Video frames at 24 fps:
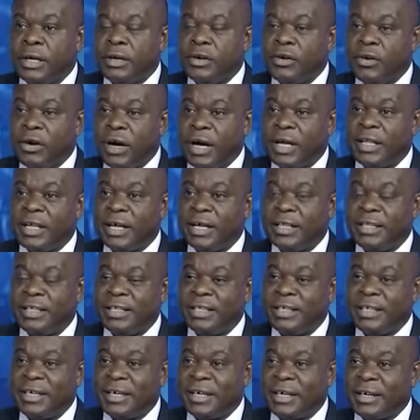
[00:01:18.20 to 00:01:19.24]
No, I
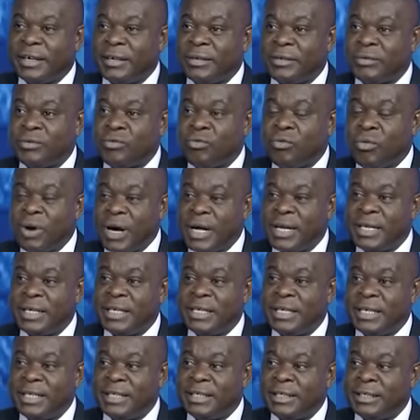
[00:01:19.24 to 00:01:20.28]
think
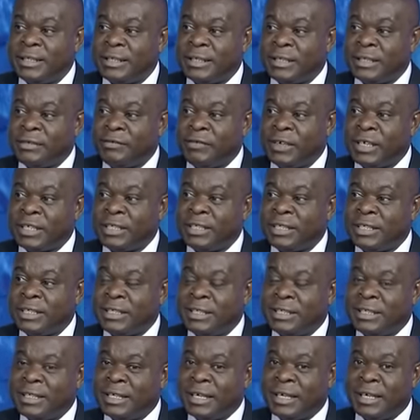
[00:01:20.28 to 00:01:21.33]
one is the fact
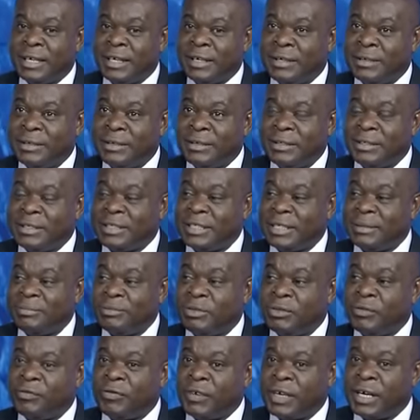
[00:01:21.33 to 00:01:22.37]
that in
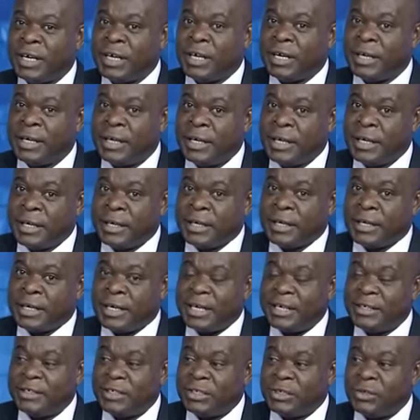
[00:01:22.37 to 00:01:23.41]
terms of
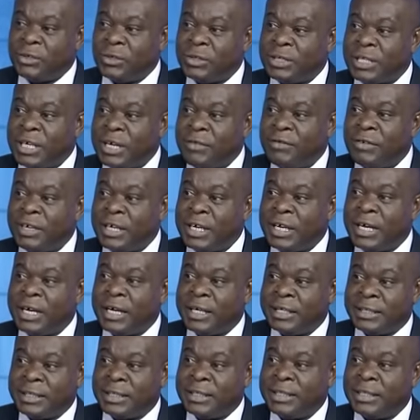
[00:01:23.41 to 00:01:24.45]
countries not having
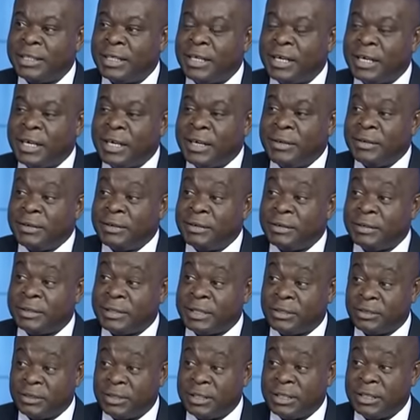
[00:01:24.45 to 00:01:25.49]
certain
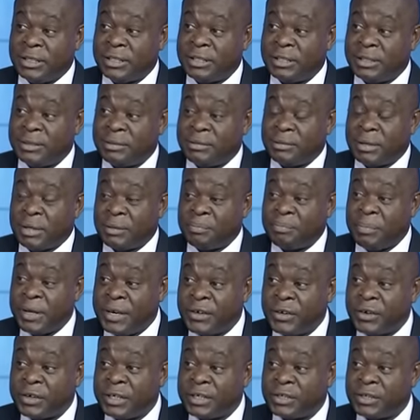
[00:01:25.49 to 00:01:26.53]
resources, like
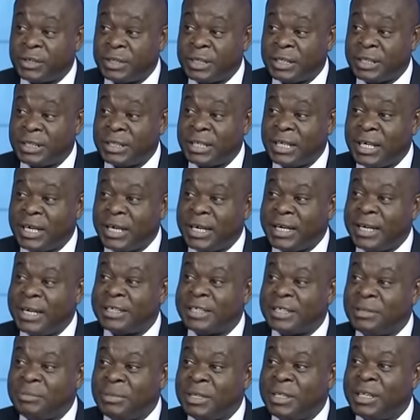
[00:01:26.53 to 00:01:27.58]
mineral resources,
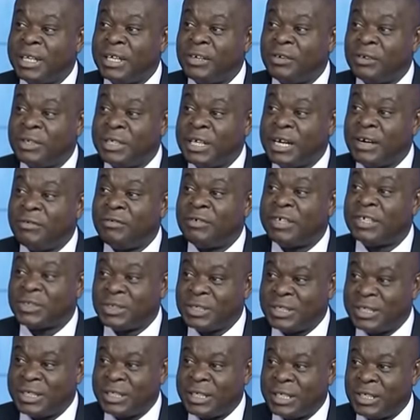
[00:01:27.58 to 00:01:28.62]
doesn't mean they don't have
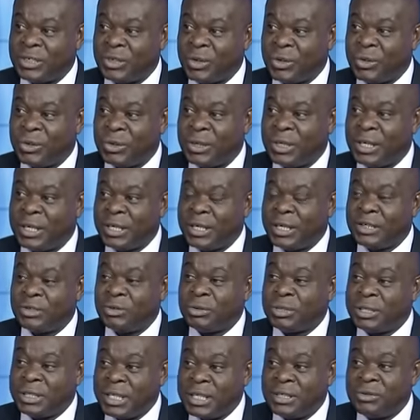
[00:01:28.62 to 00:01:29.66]
resources at all.
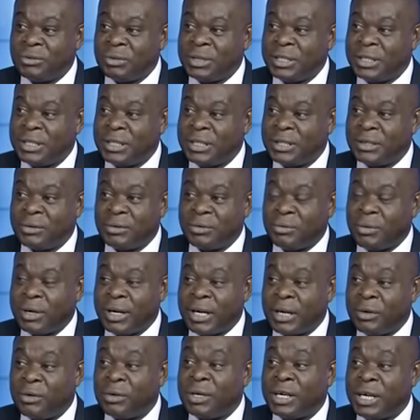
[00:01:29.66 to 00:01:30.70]
To start with,
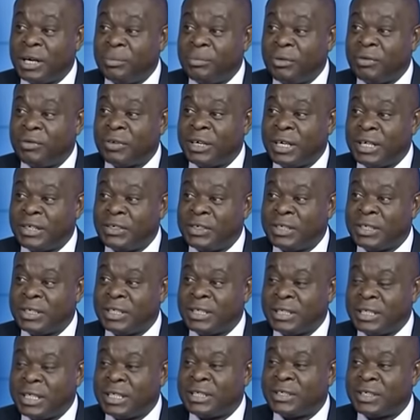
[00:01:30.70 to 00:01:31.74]
quite a good number of
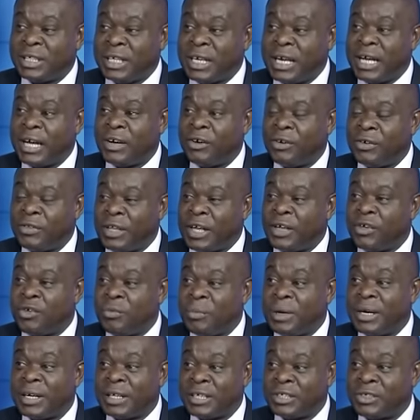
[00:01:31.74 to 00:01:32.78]
countries just rely on the
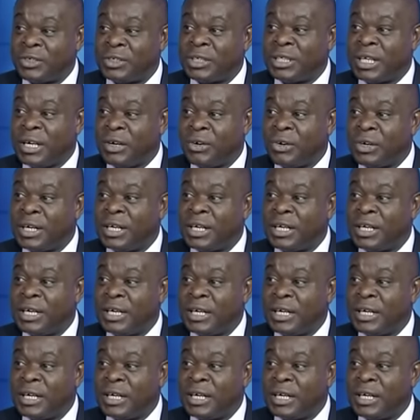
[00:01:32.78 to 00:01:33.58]
human resource alone.